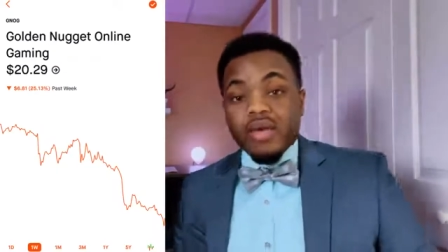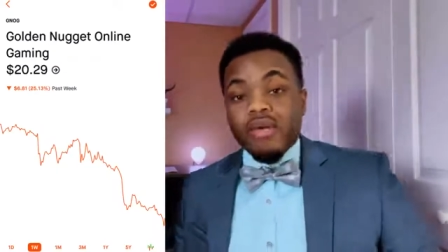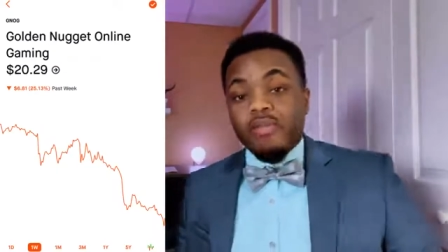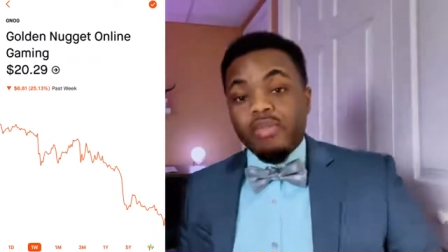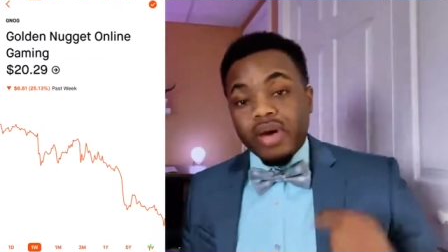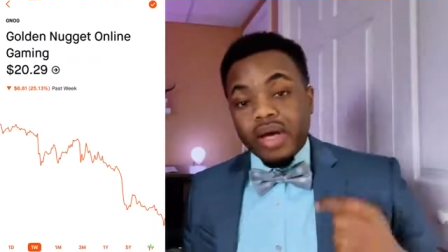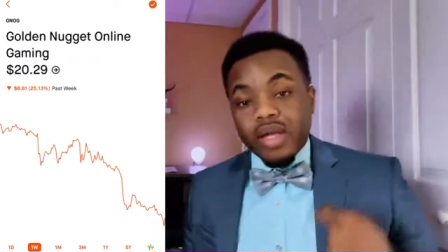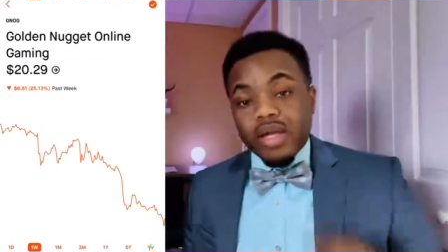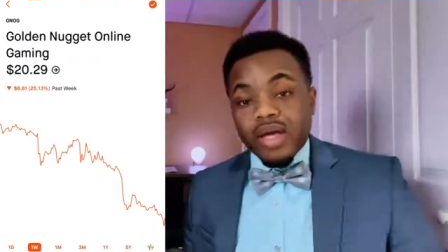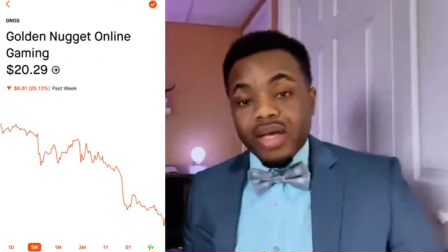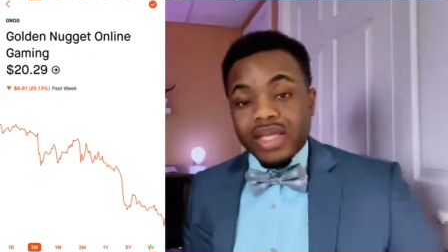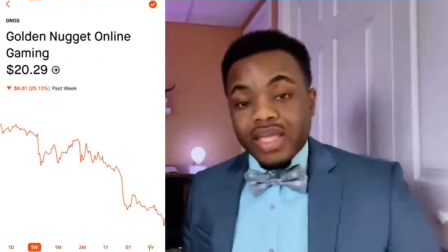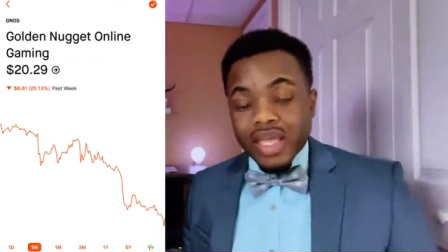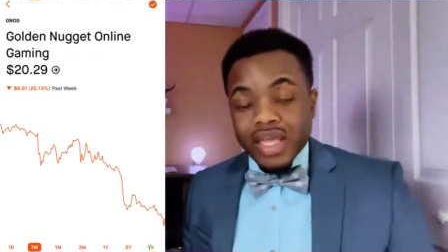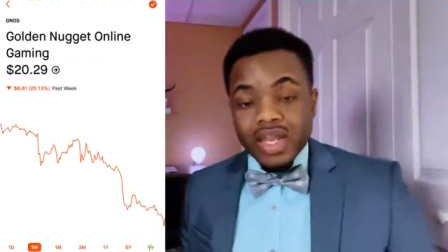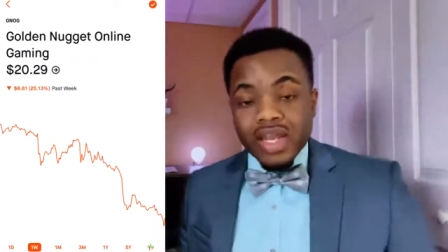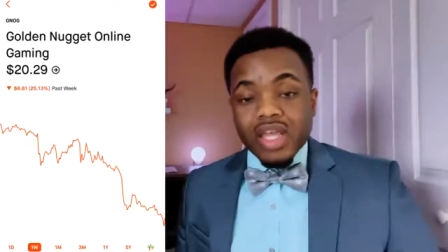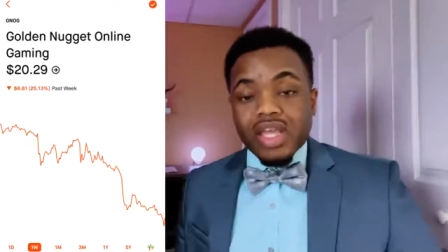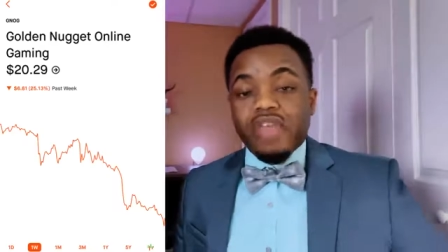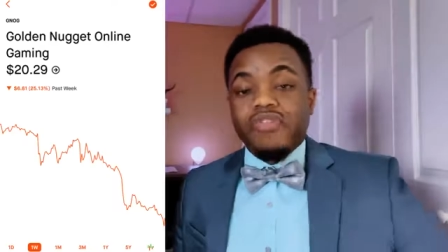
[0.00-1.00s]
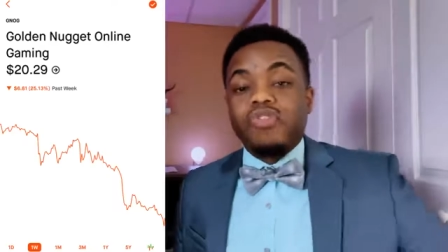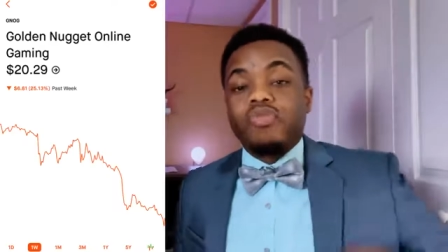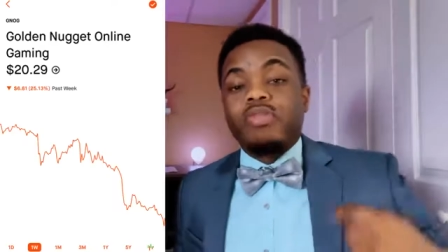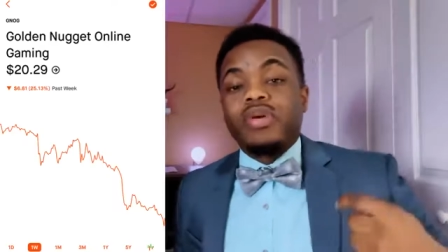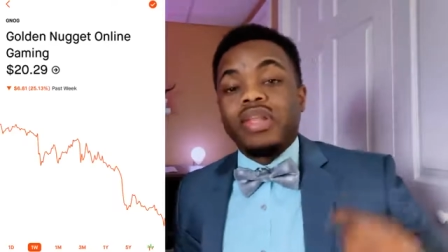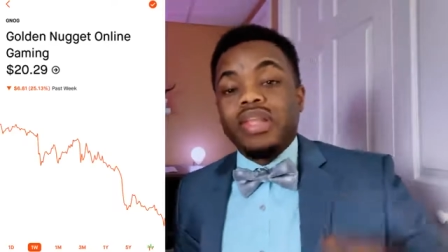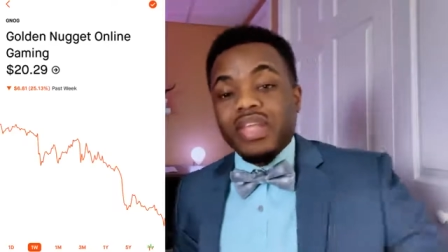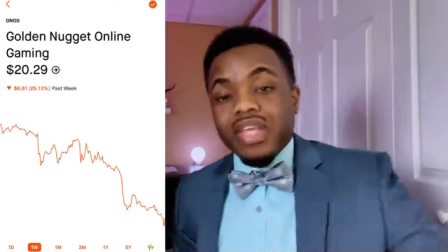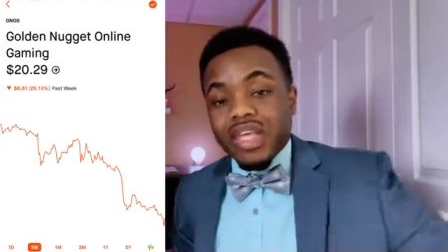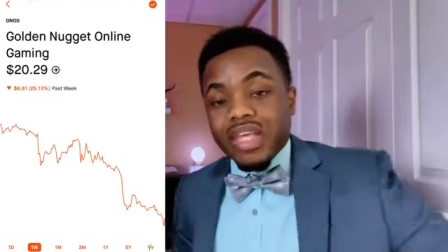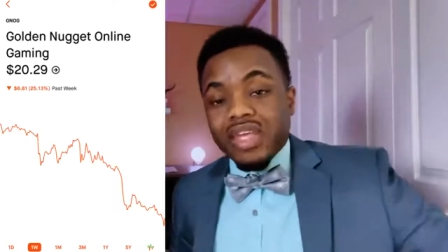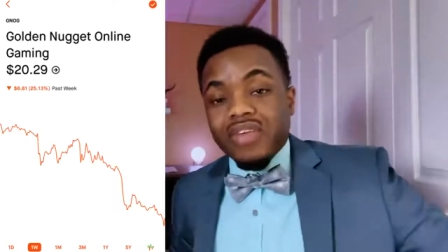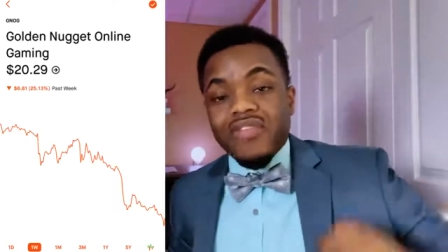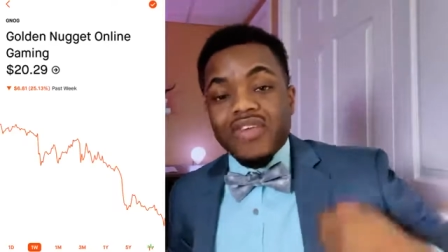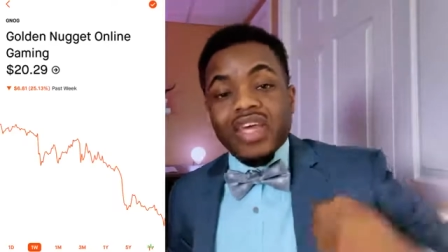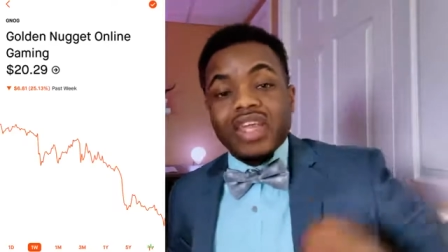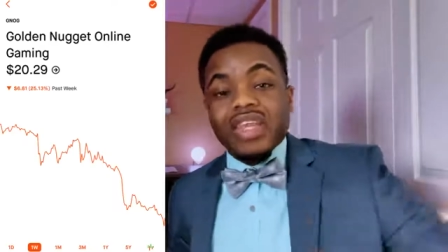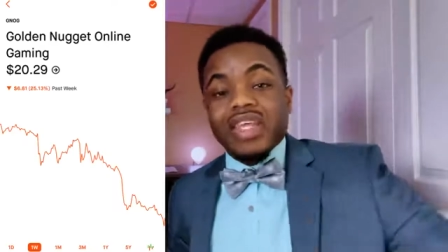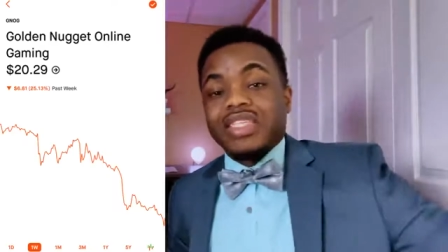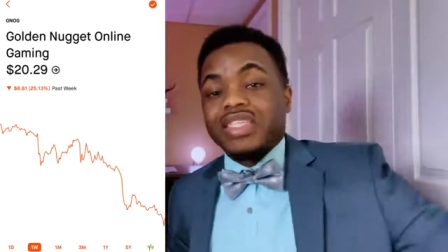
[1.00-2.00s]
But again, if you believe
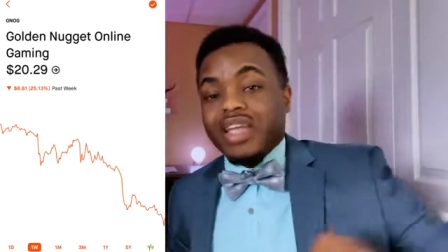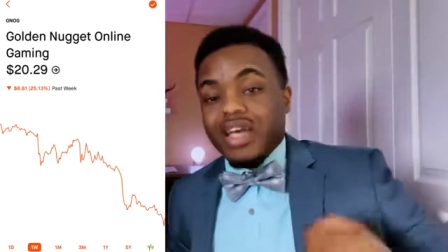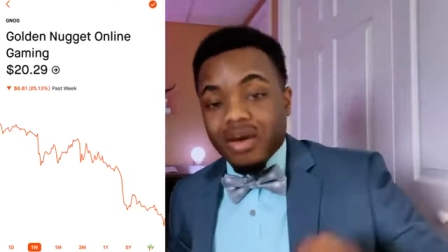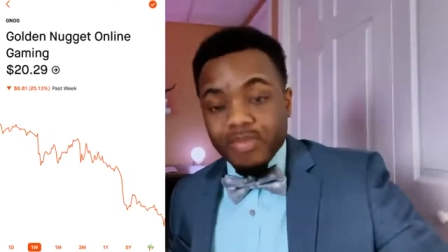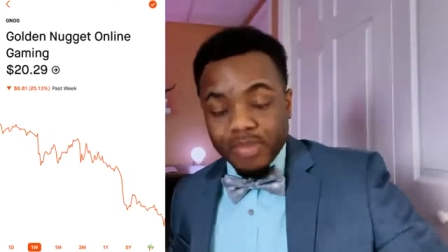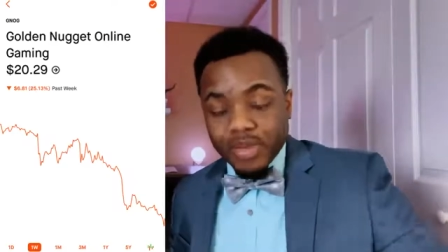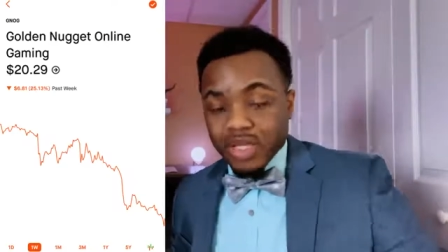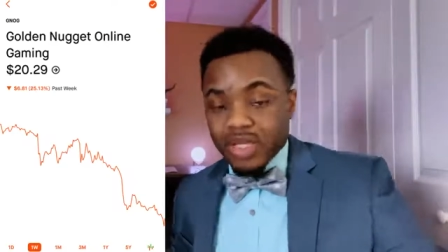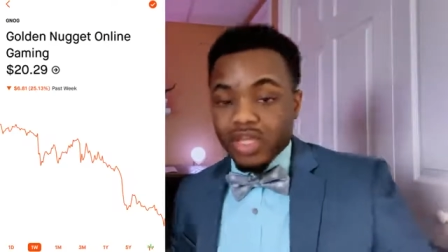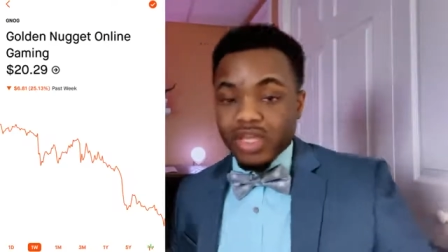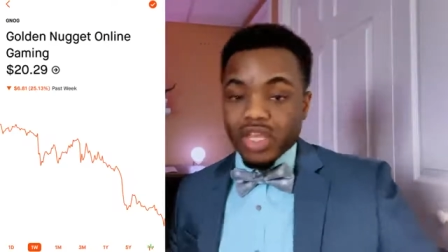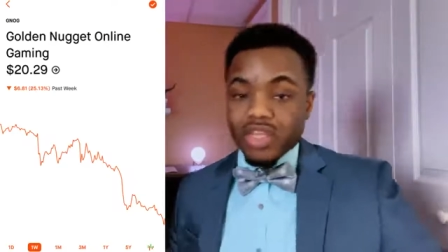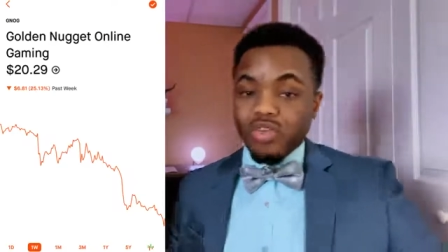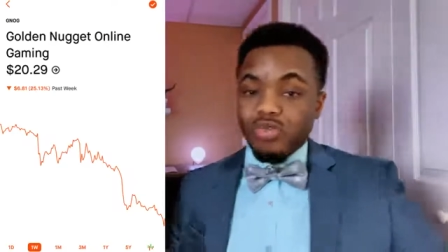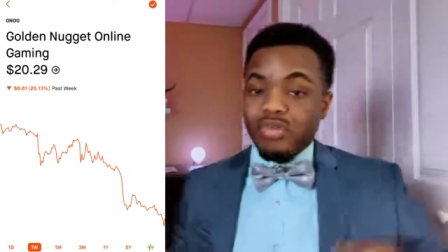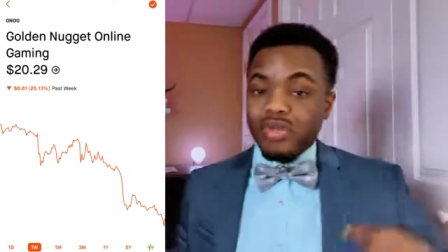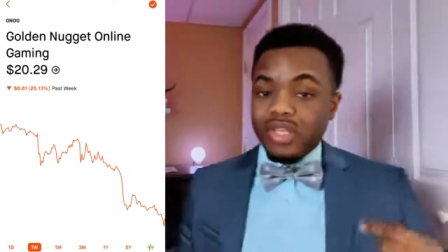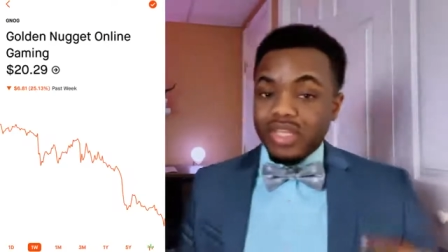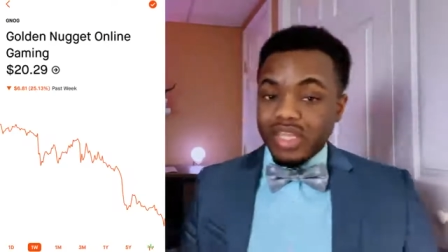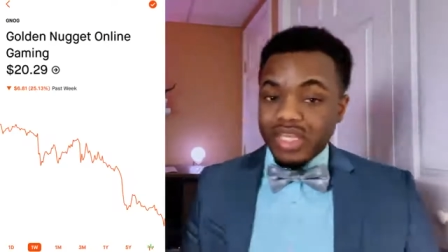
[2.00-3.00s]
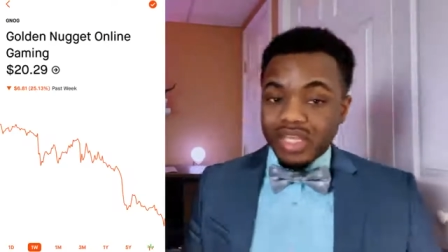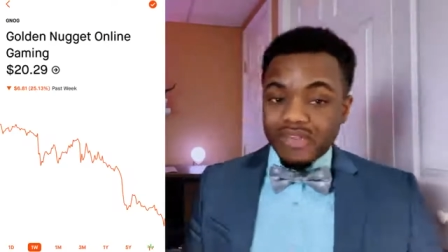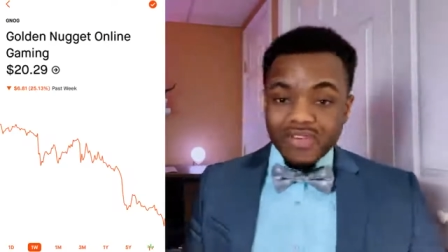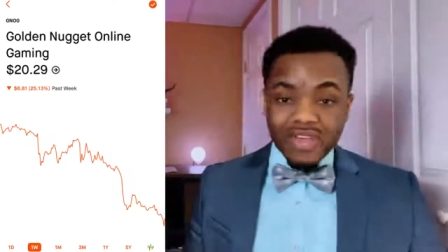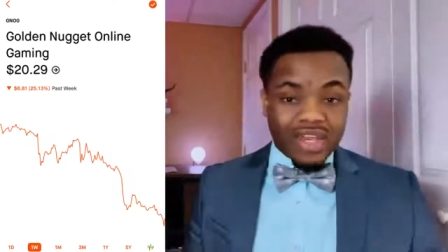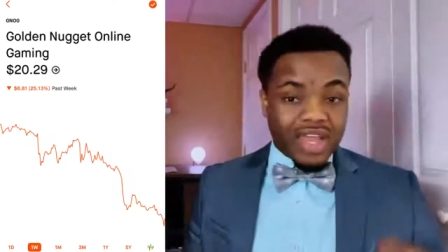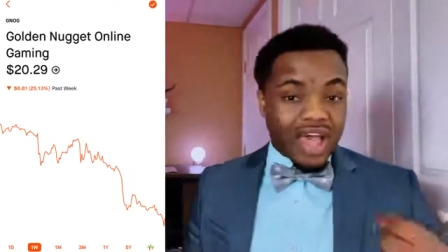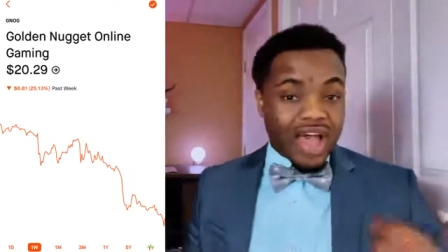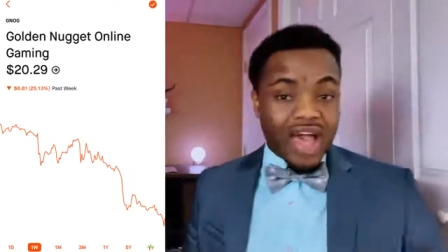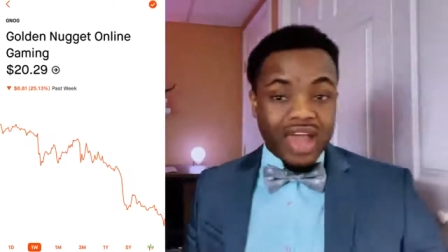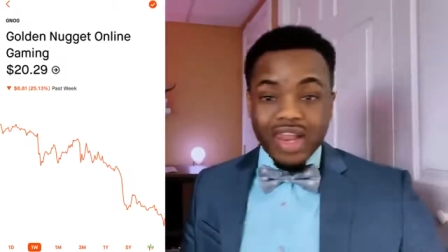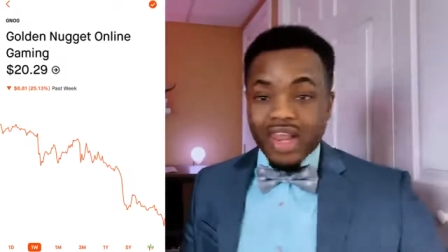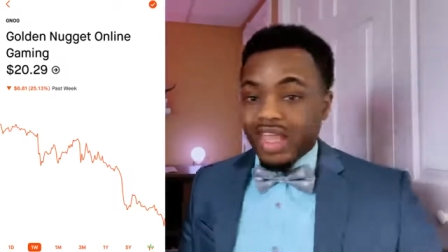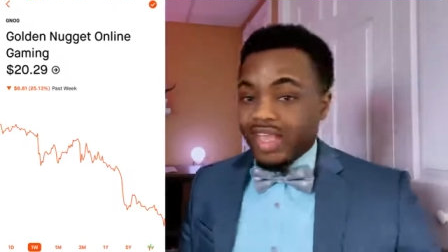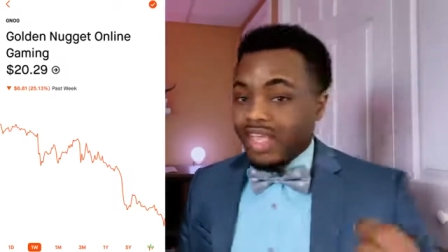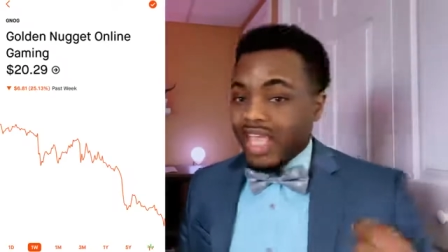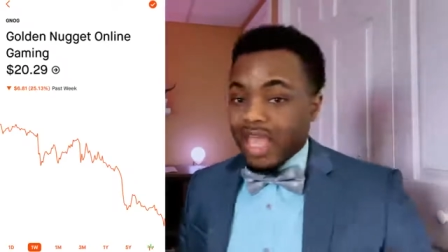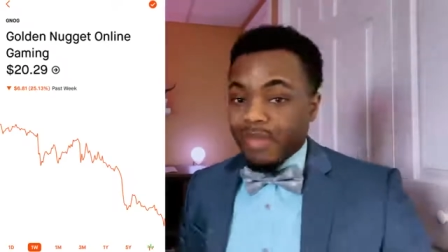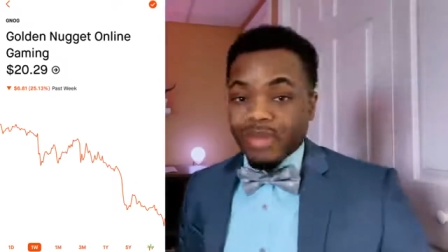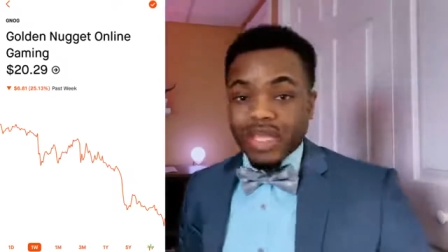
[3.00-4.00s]
in this company and you believe in the
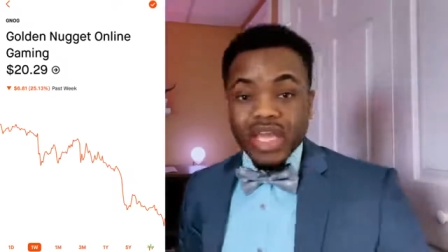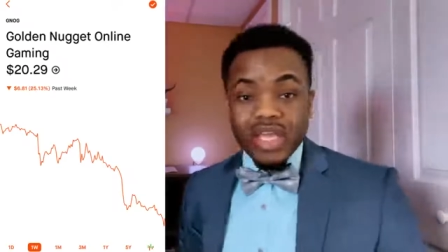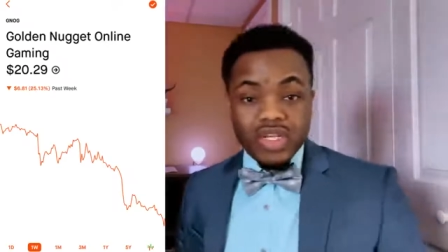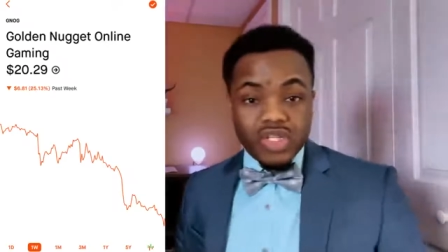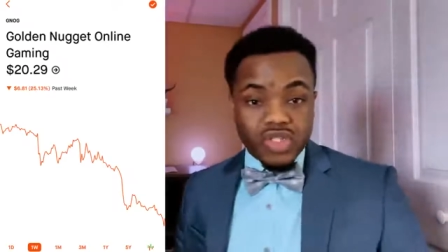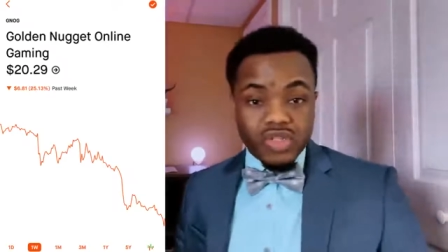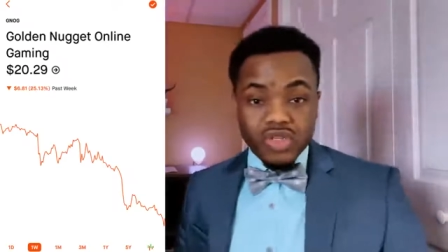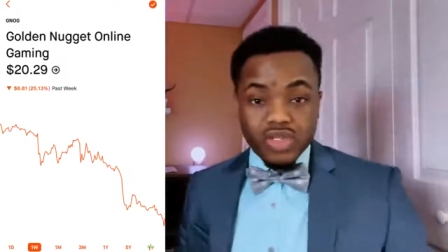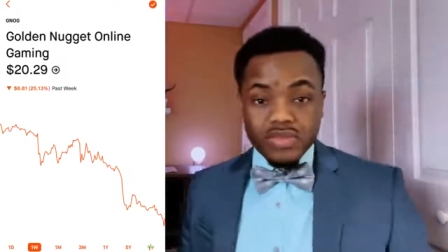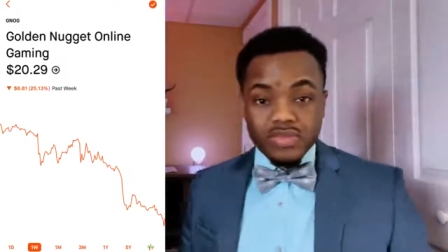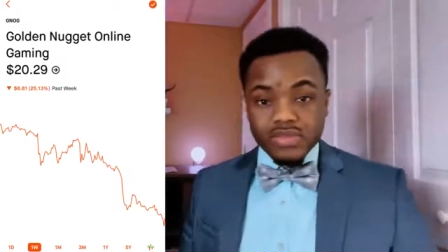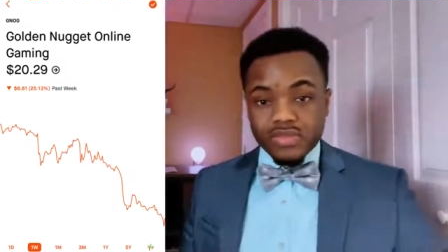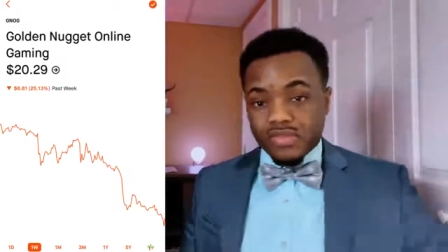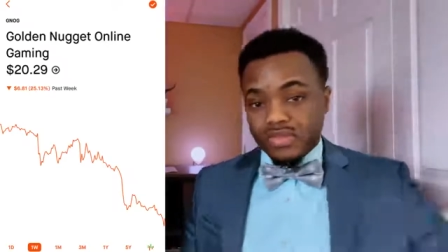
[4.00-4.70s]
online gaming industry,